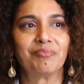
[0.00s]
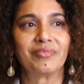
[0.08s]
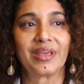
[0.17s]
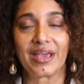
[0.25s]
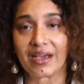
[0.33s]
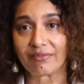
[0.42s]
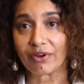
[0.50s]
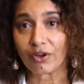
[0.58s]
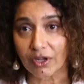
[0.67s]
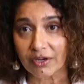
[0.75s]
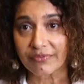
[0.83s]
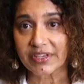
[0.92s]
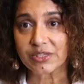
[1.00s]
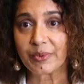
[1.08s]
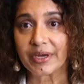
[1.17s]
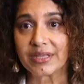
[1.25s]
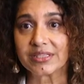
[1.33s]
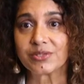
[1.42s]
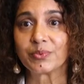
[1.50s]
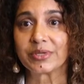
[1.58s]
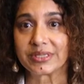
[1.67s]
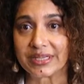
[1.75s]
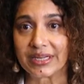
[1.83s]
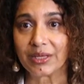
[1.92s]
They have a lot of experience
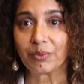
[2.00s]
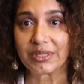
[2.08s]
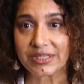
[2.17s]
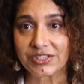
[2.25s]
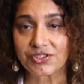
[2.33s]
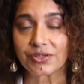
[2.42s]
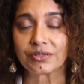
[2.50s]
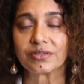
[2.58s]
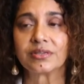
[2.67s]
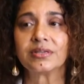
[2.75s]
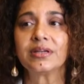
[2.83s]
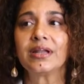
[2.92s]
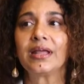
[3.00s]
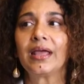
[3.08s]
with dealing with these children.